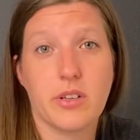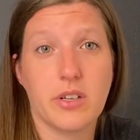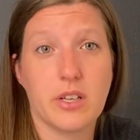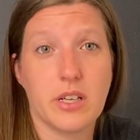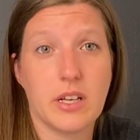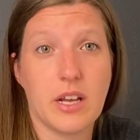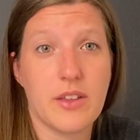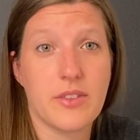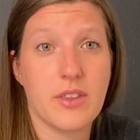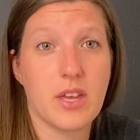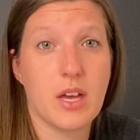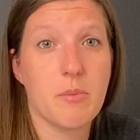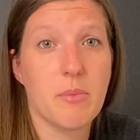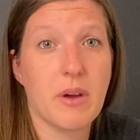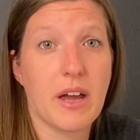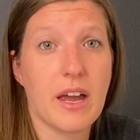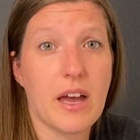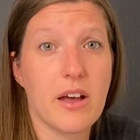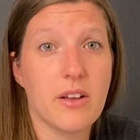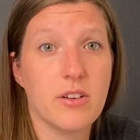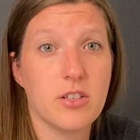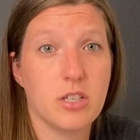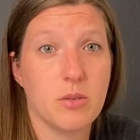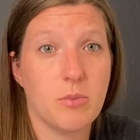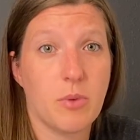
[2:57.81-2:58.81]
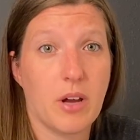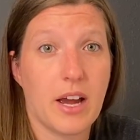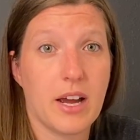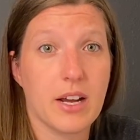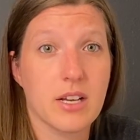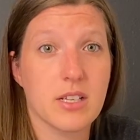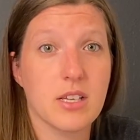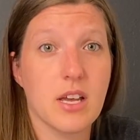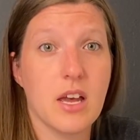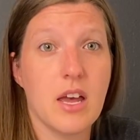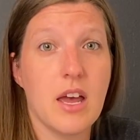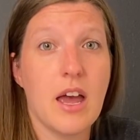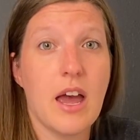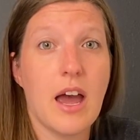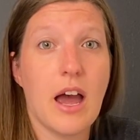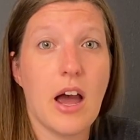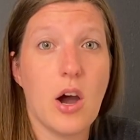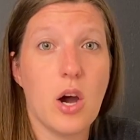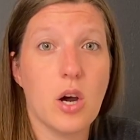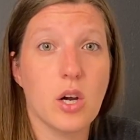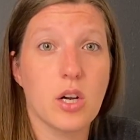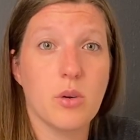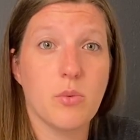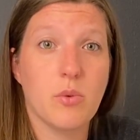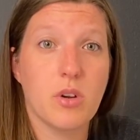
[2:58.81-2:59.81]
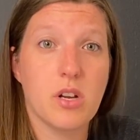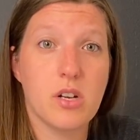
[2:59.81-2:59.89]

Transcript: looking at that biology box. How can